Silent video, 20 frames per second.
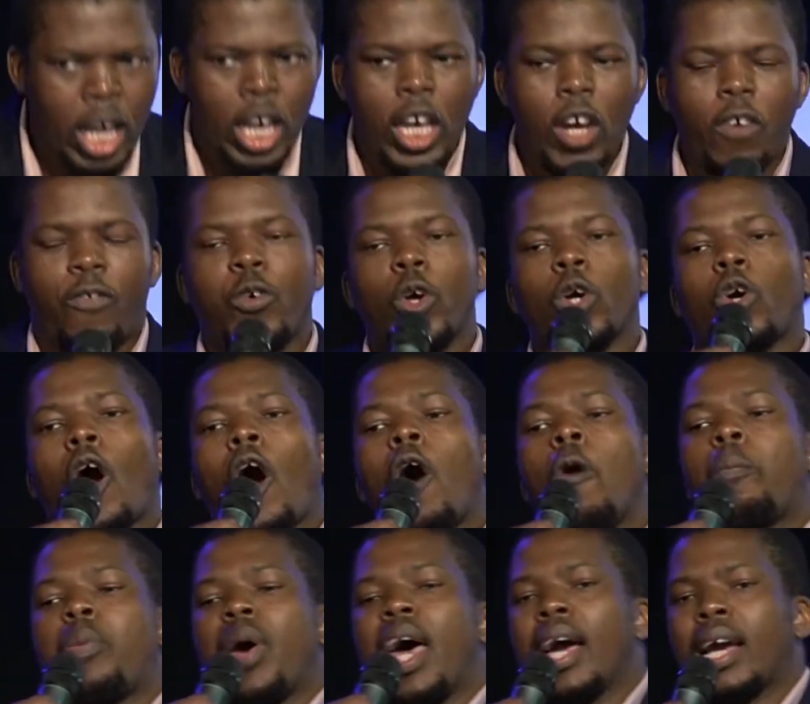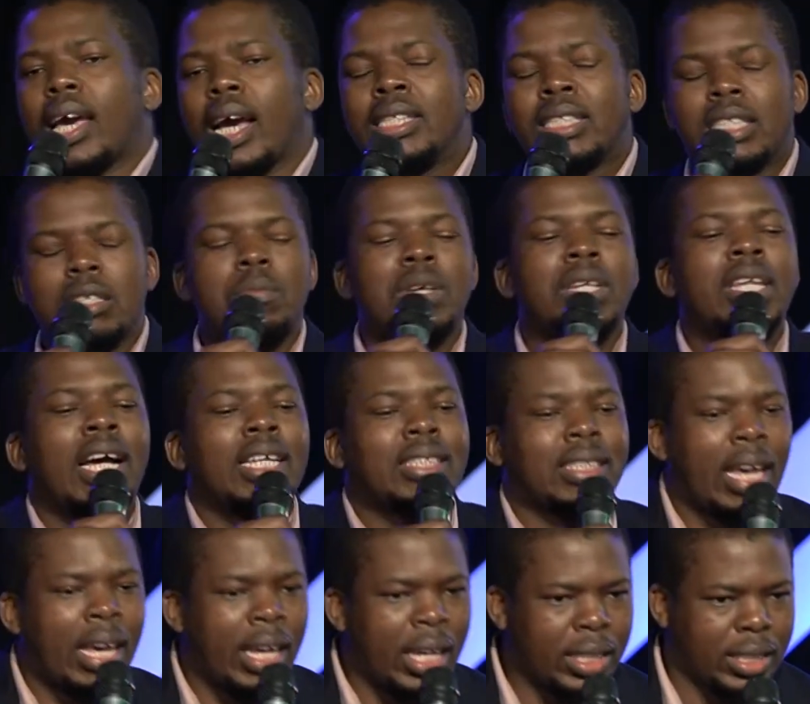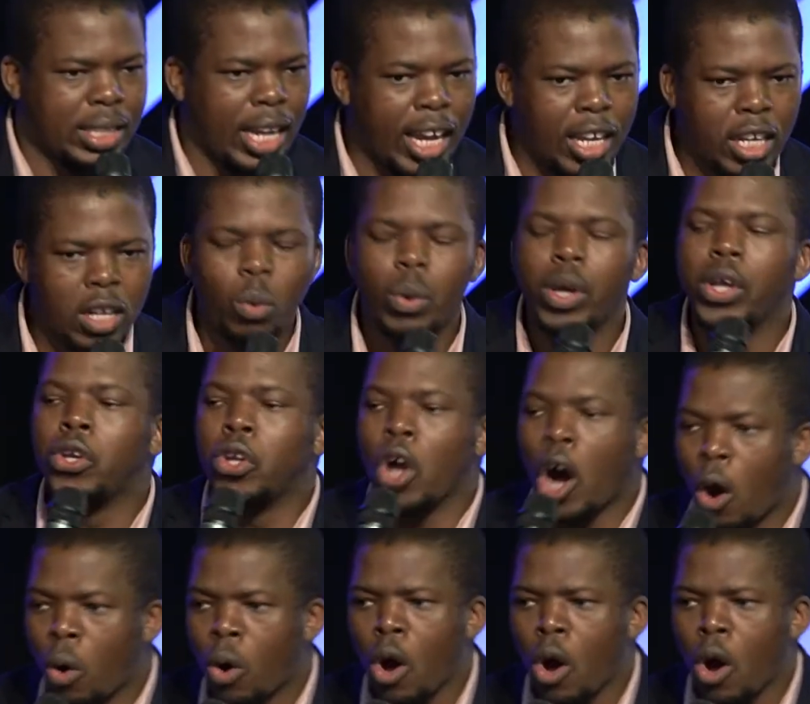If we go back and Timinia say it, we know